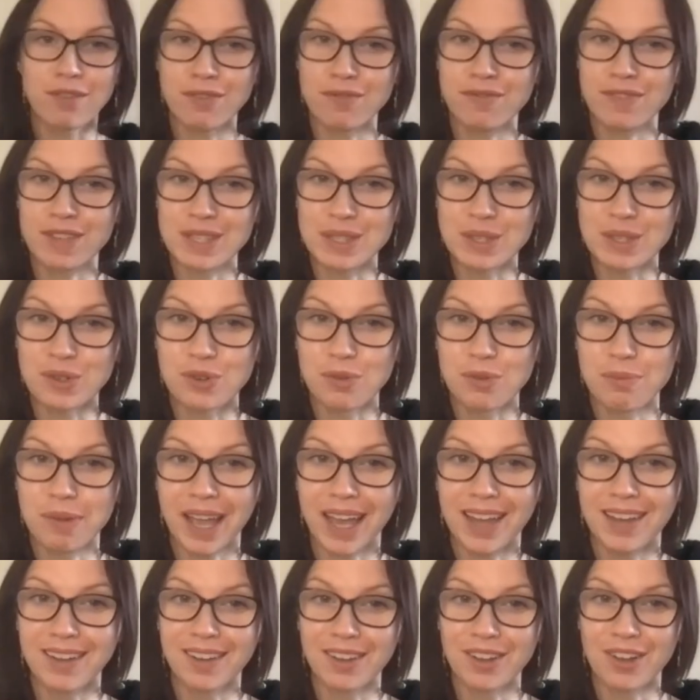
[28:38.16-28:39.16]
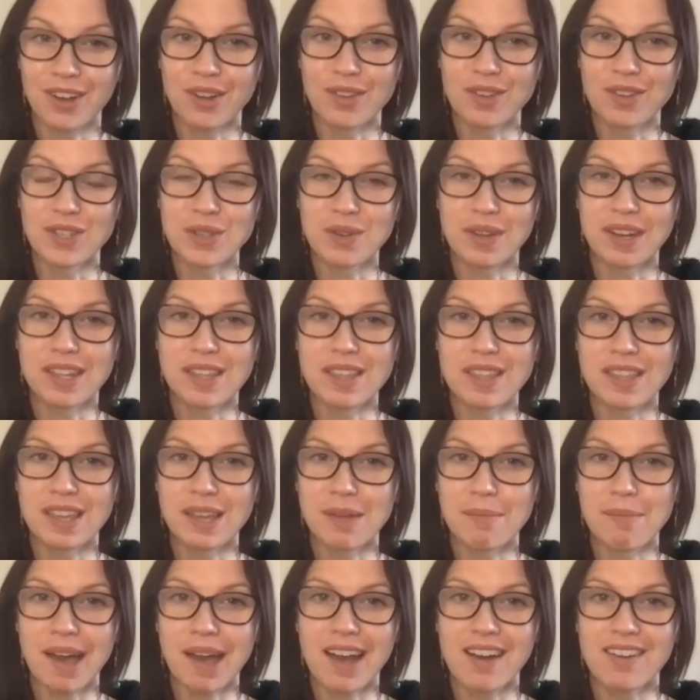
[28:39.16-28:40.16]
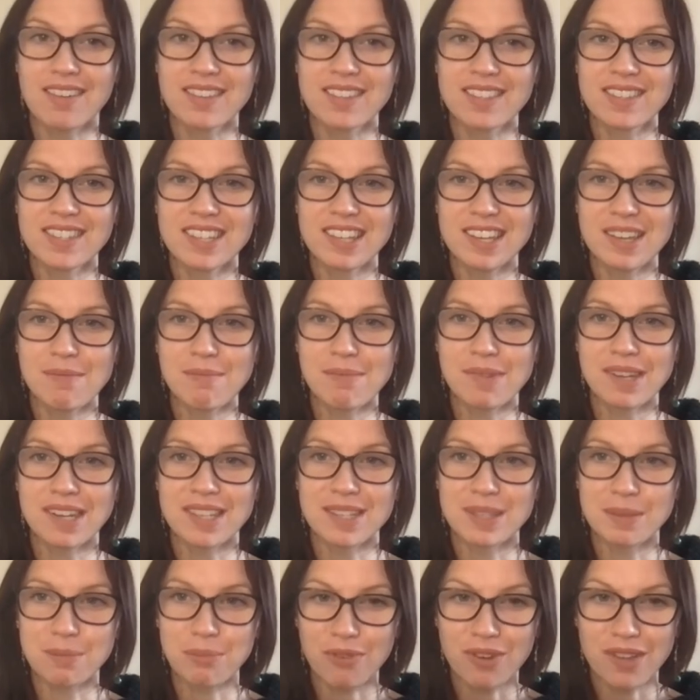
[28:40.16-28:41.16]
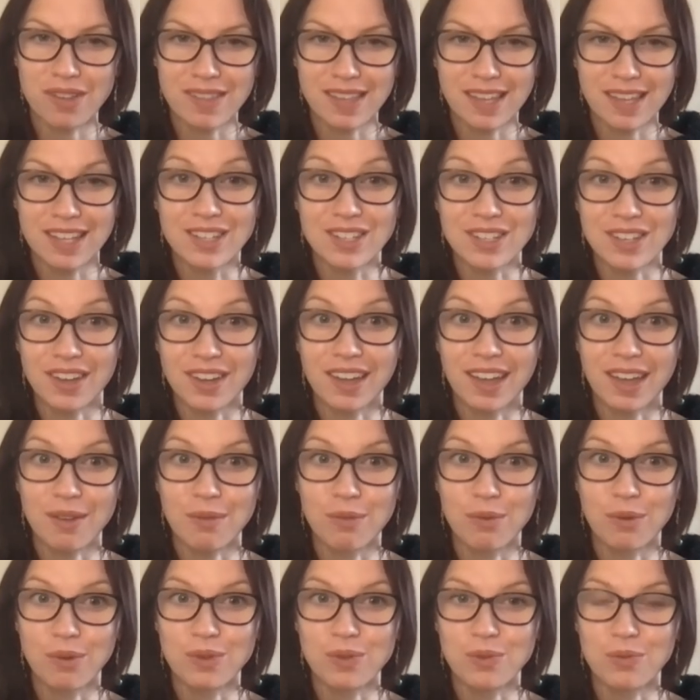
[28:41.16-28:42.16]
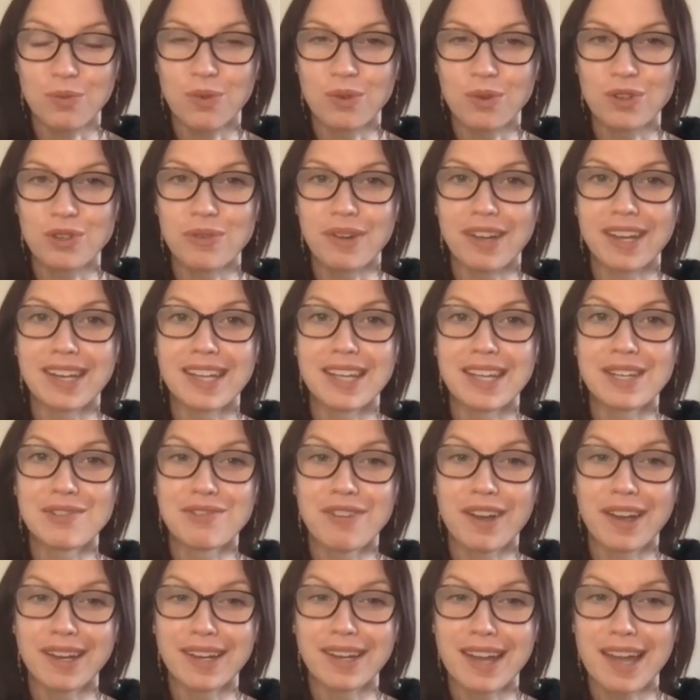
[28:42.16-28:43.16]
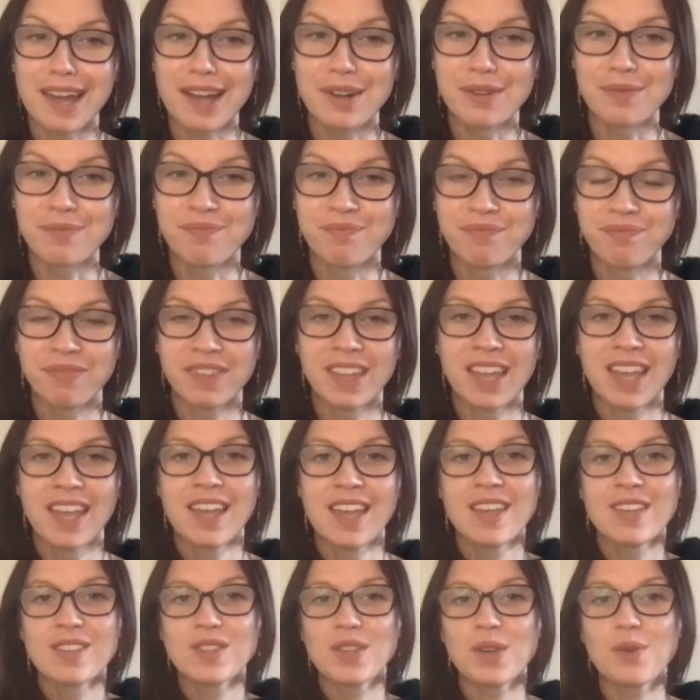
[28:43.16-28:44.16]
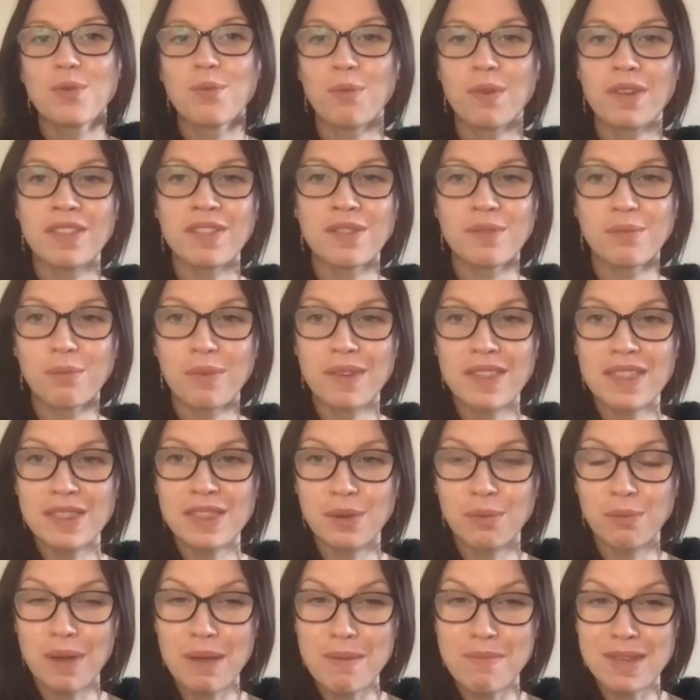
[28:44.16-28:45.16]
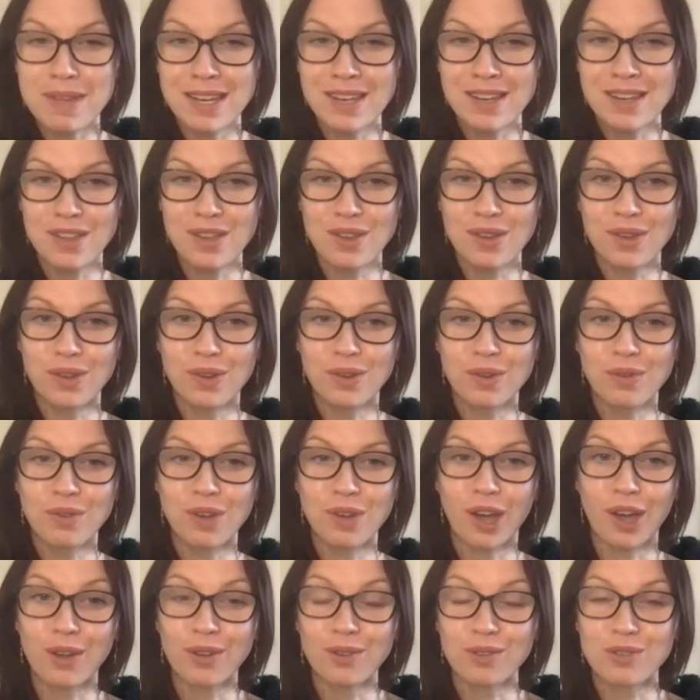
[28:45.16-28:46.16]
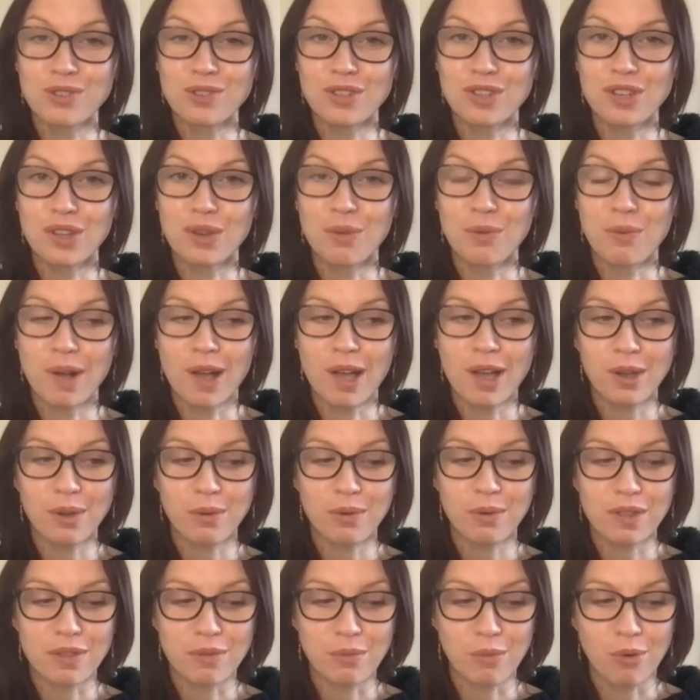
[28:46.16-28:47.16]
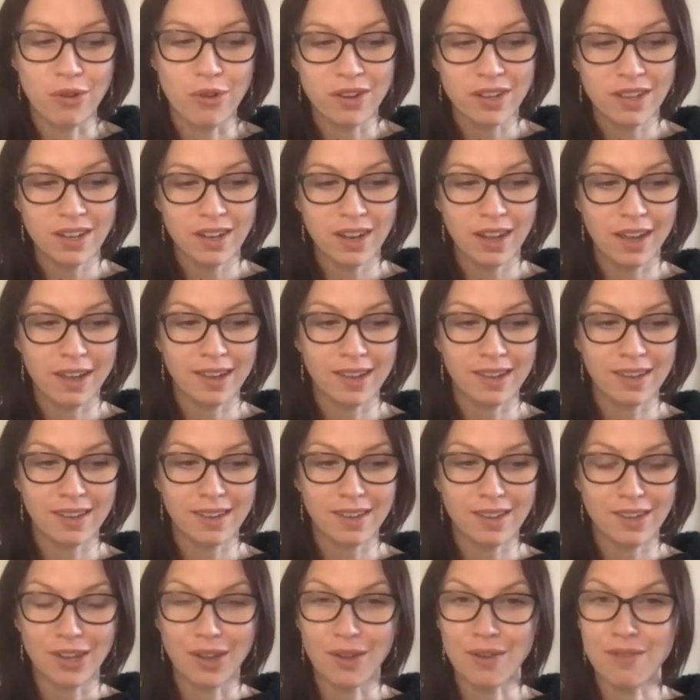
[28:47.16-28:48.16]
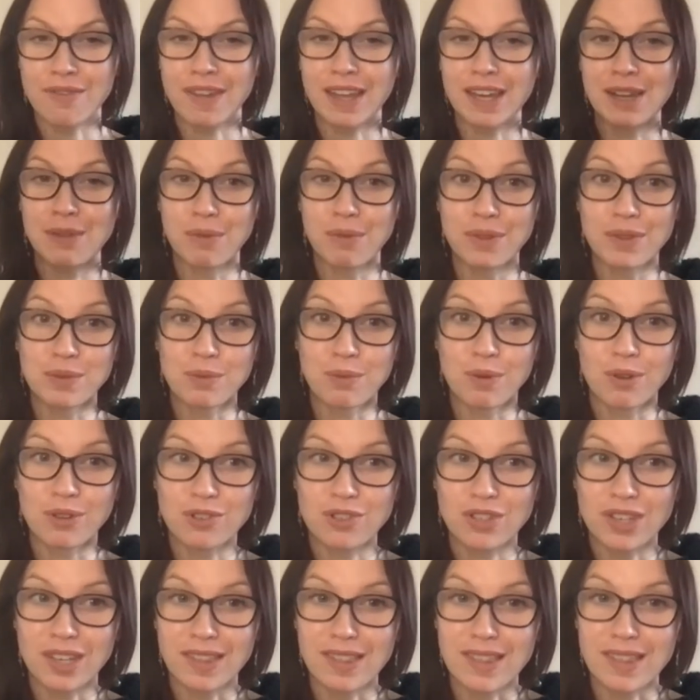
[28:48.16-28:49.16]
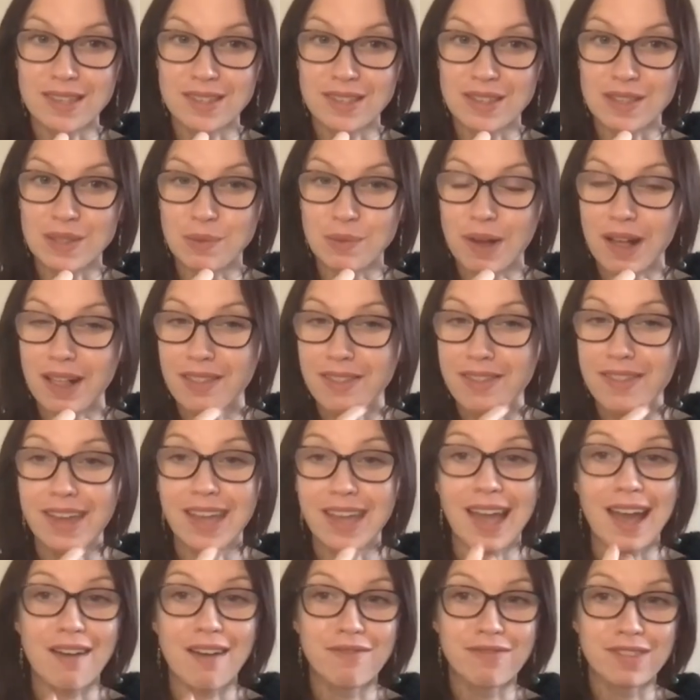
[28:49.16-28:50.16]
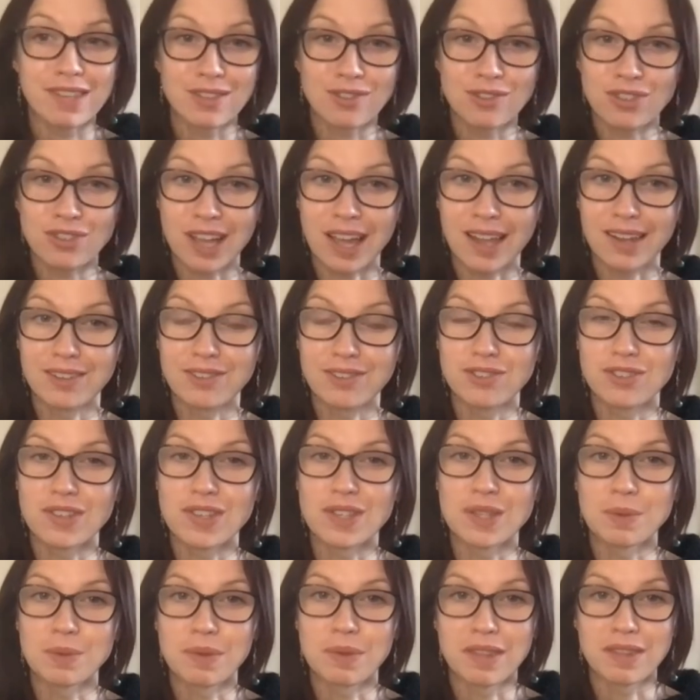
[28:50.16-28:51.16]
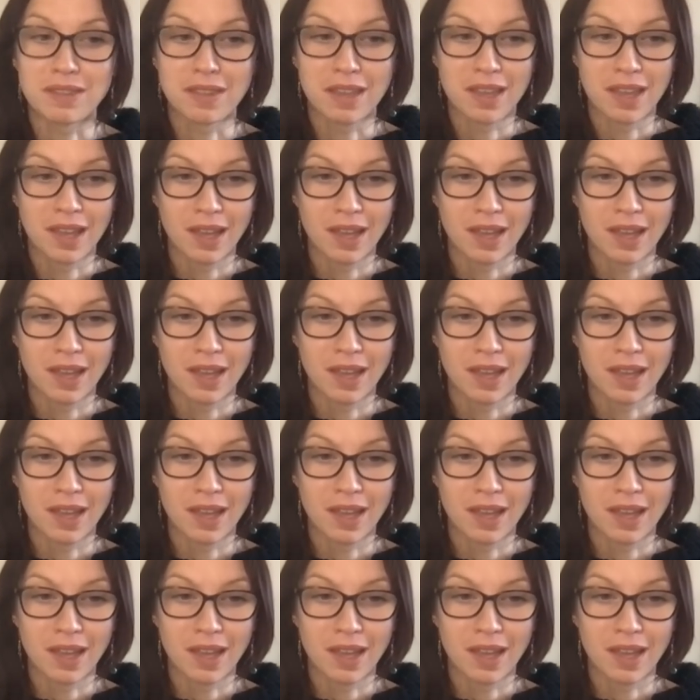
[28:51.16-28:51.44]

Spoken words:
a physical pain, I can't do anything about it, but it's breathing into, okay, what do I need right now? So with the women you coach and you work with, what are, like, you know, if anyone's watching this as well and they have these challenges with